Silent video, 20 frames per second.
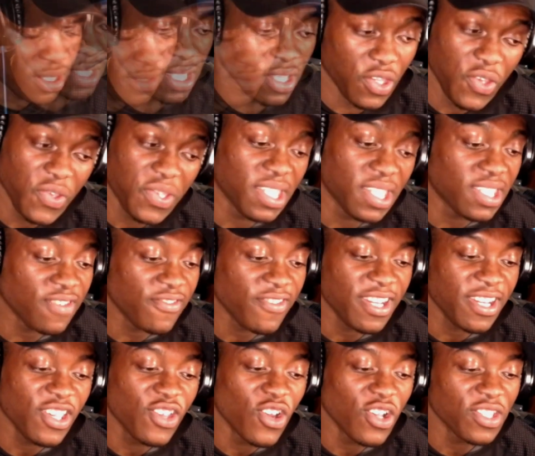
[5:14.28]
Hyuse is
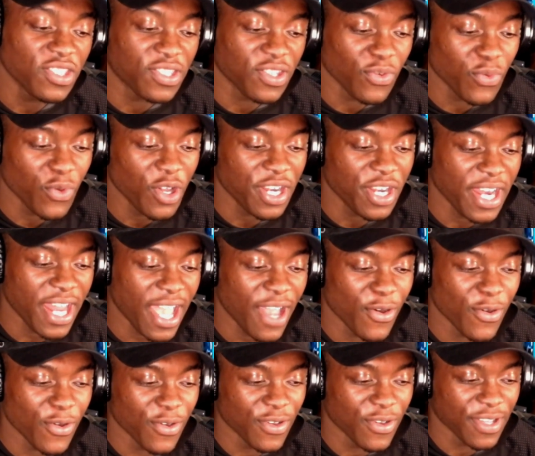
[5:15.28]
already gone, so what
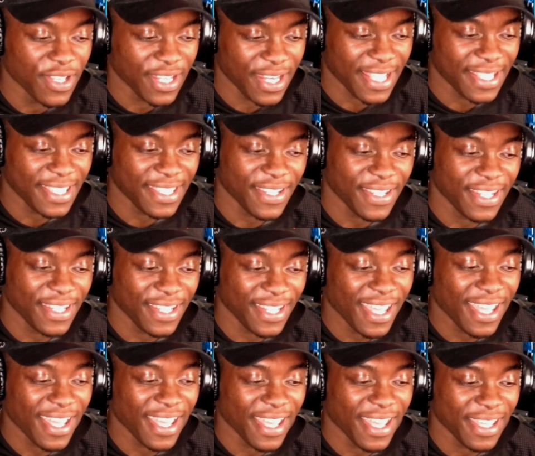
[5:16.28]
now? That's a
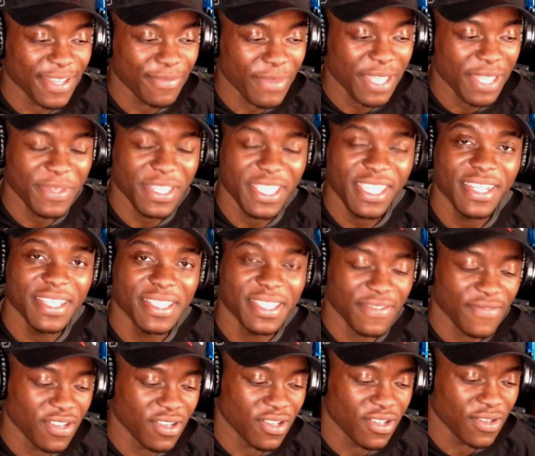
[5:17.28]
yeah. Maybe he doesn't
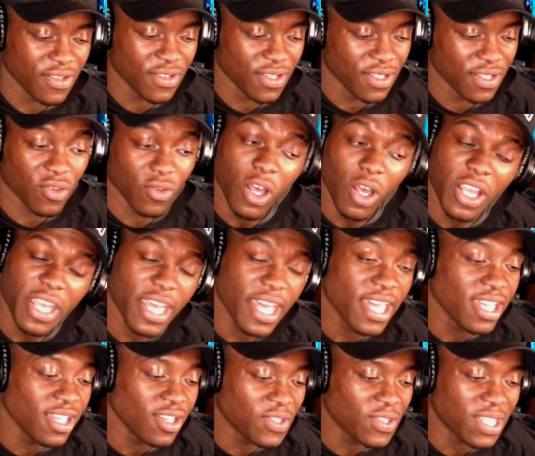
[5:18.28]
even know.
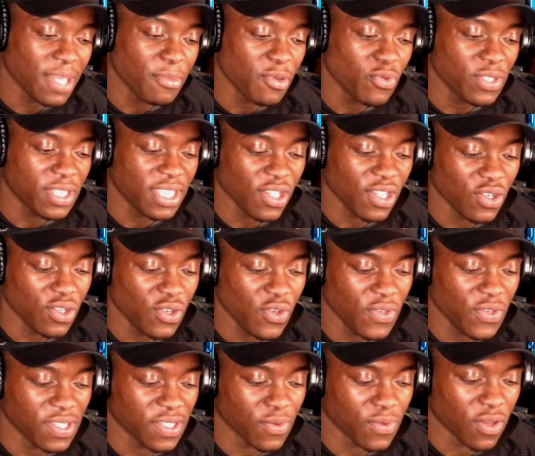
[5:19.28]
Okay, Sammy will take on
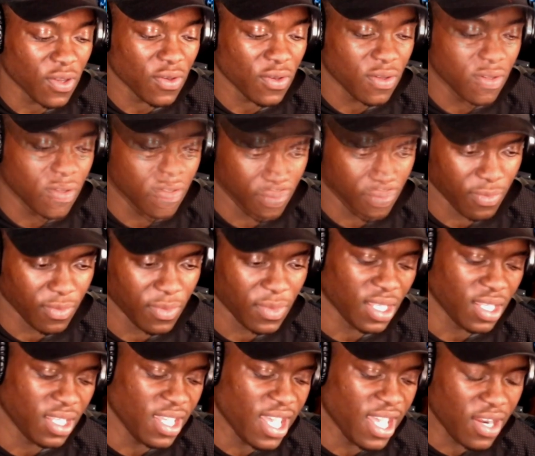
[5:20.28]
Hyuse as well.
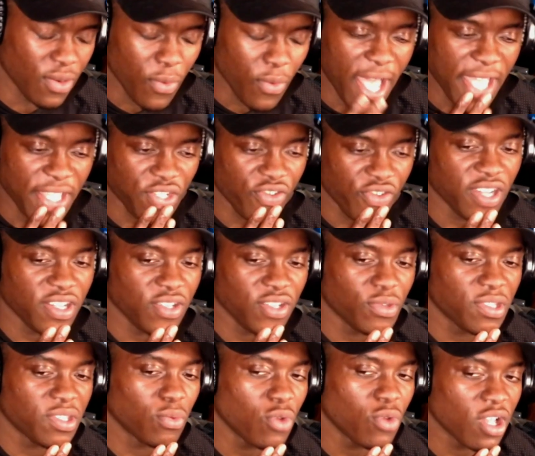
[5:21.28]
Yeah, the wise strategy
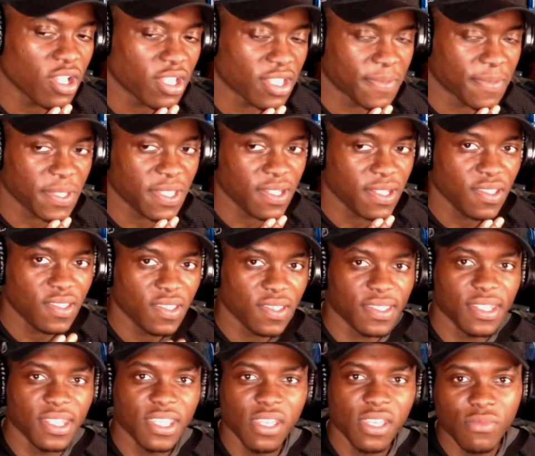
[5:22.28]
wasn't working, especially since
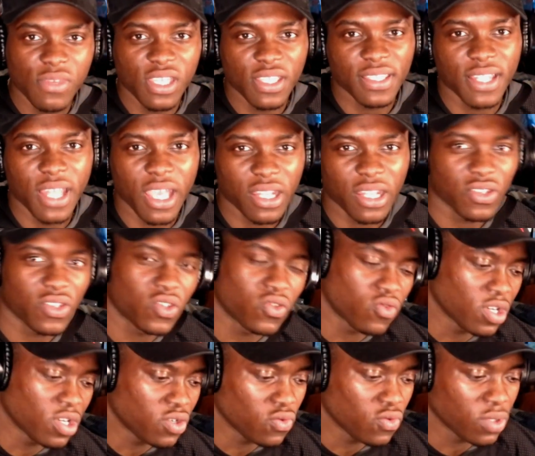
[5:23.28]
Ninomiya like
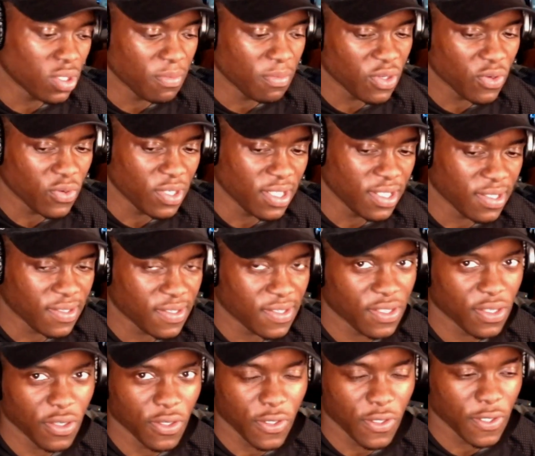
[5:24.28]
destroyed all the buildings.
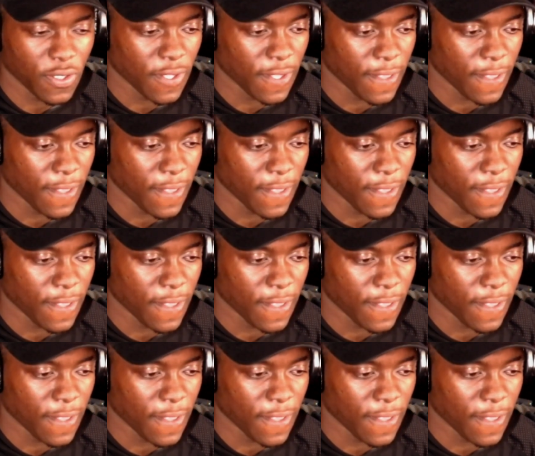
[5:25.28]
So